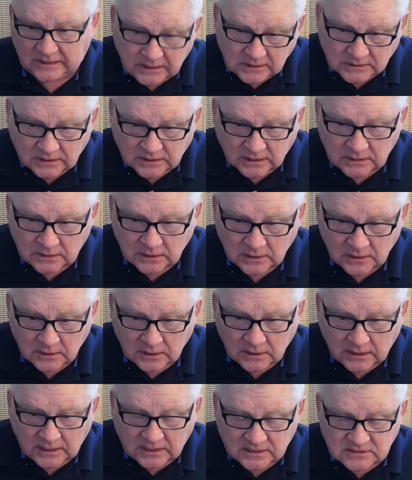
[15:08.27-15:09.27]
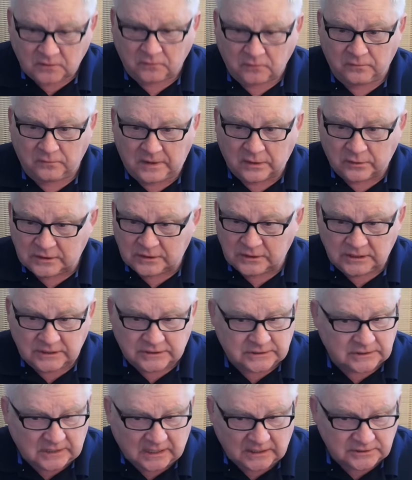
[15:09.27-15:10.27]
Little has very little